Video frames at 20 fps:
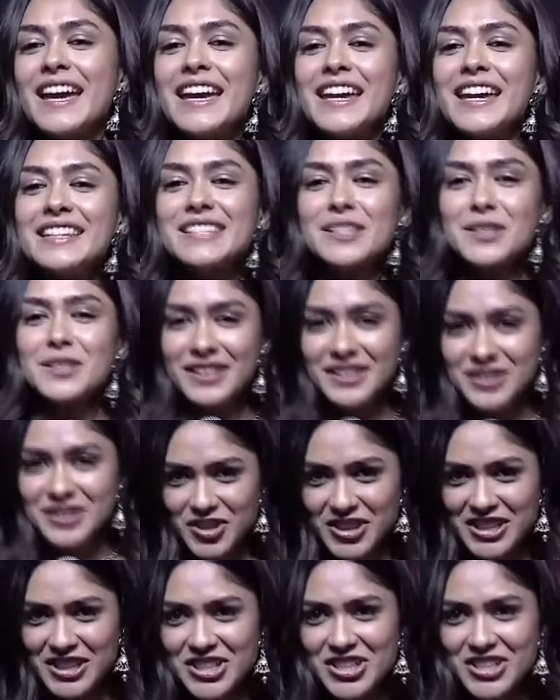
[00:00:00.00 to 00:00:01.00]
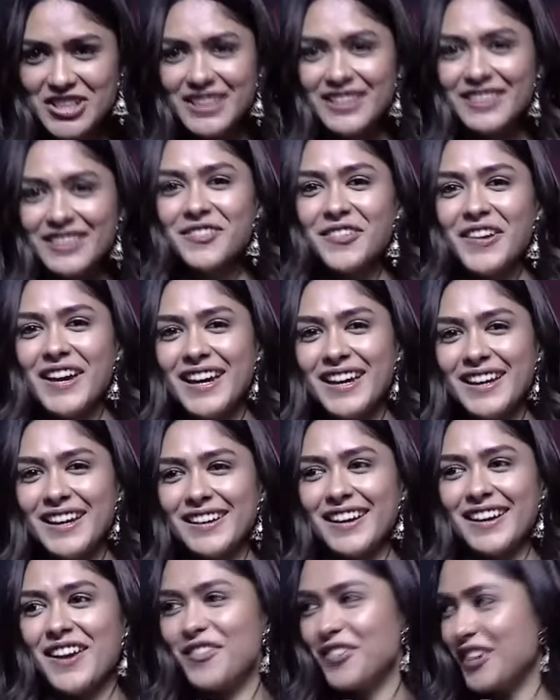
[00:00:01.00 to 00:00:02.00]
It's a tradition
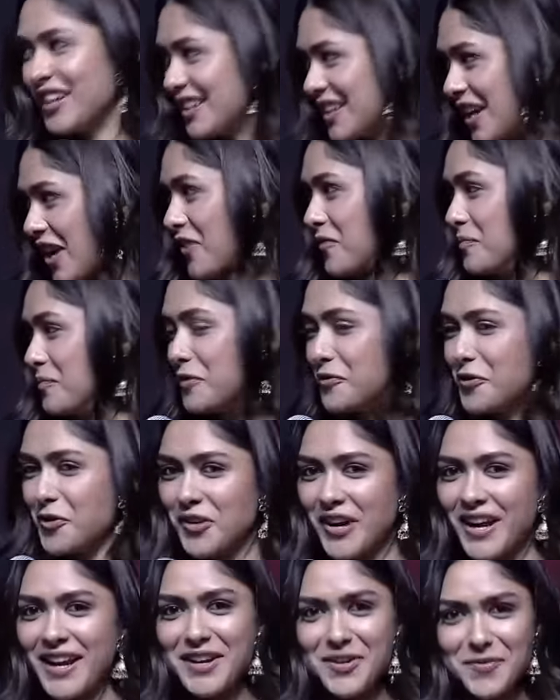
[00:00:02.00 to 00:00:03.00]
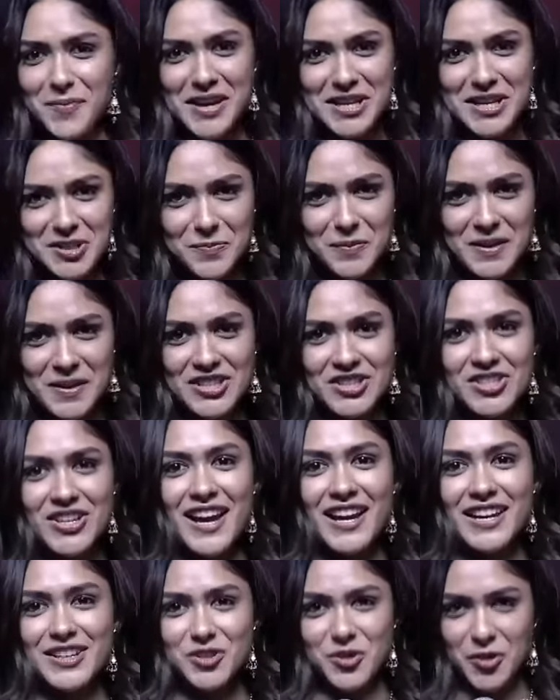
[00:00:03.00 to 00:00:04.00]
where every time before I end my speech,
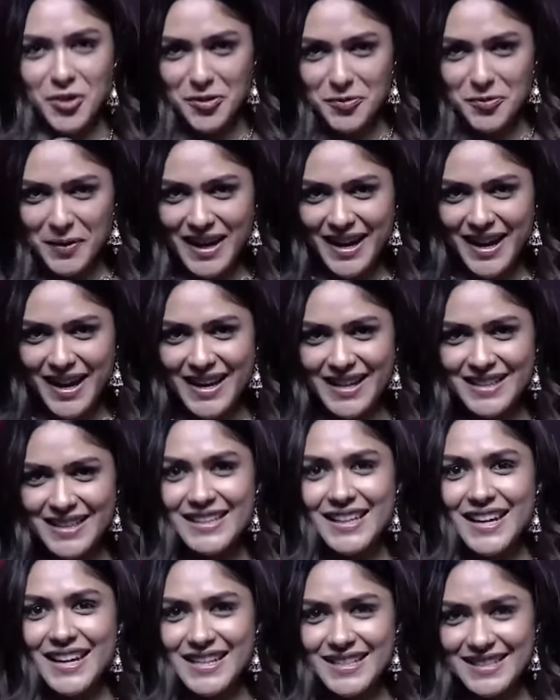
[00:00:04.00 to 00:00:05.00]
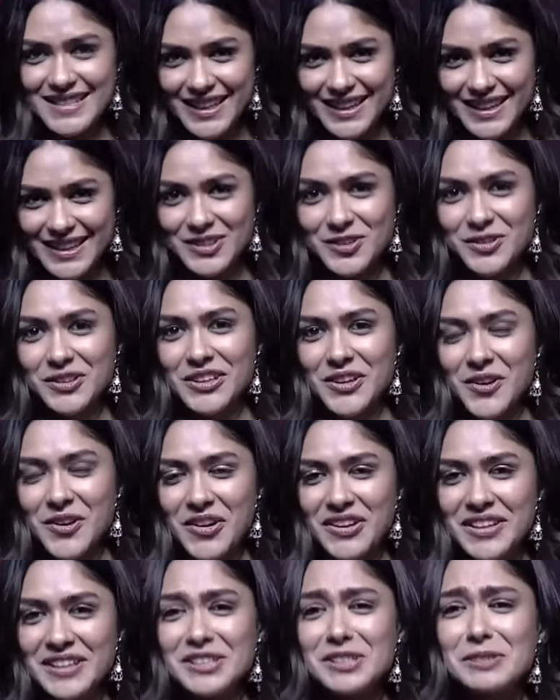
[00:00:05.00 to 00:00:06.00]
I join my hands and I say to the
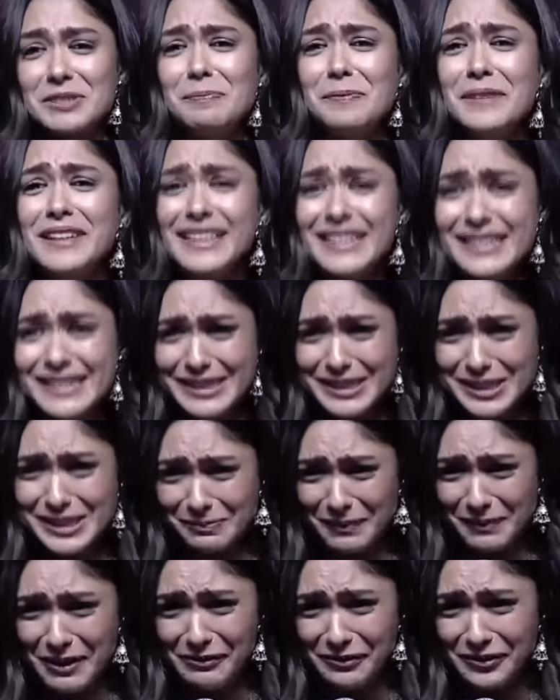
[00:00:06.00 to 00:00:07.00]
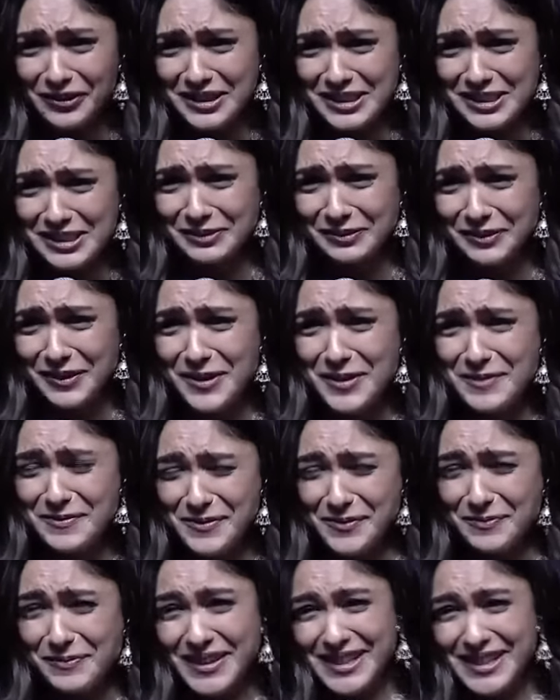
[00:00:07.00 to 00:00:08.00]
audience, please. It's my first film.
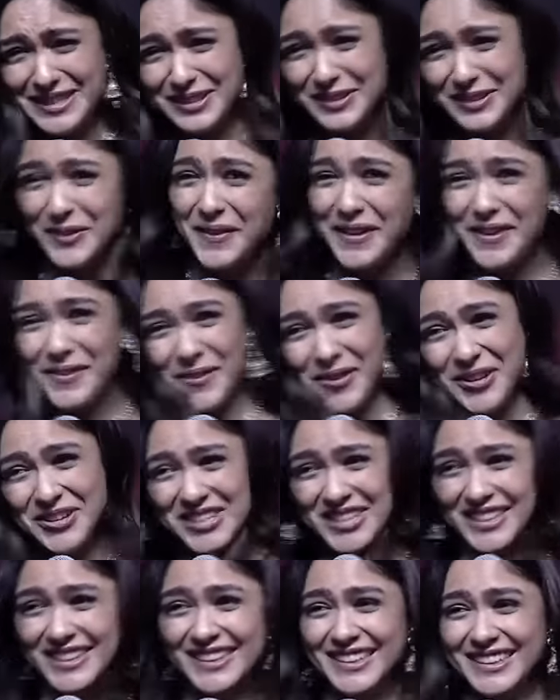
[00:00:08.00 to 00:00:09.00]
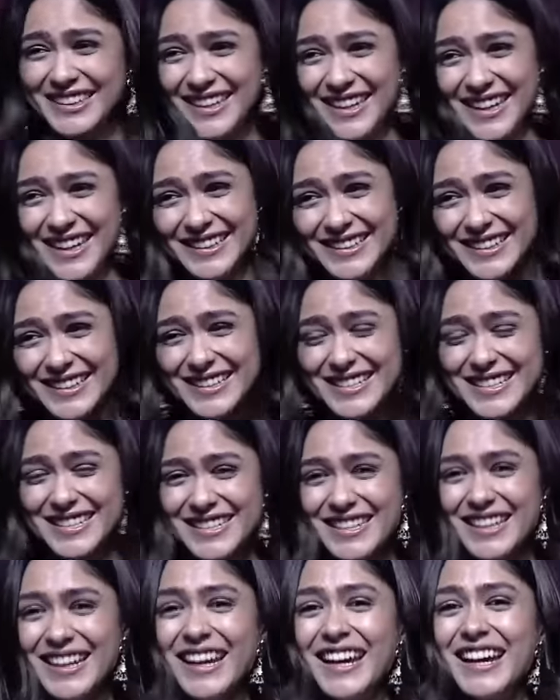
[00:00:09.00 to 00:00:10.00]
Please go and watch in the theaters.
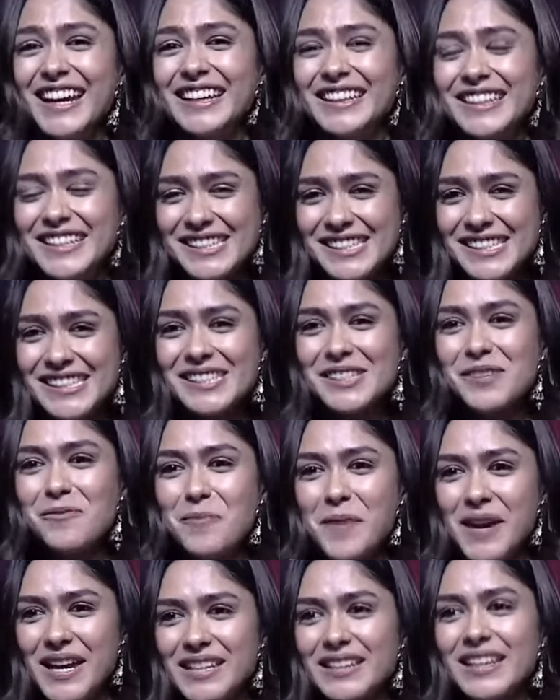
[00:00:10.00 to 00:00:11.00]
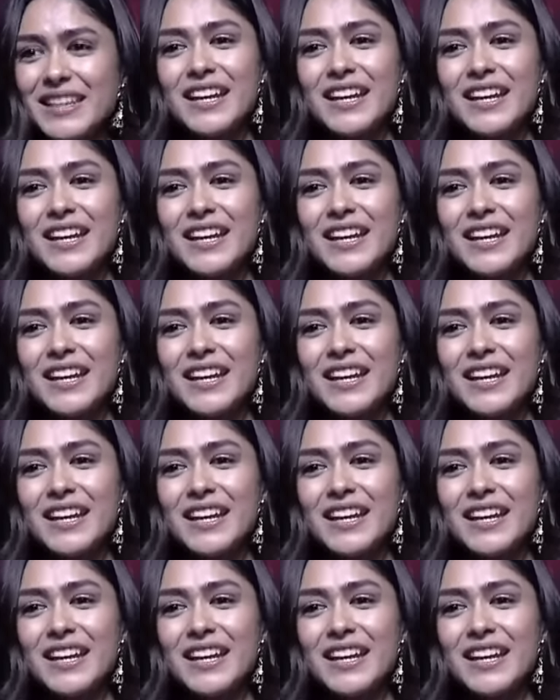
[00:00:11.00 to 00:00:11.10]
This is the best.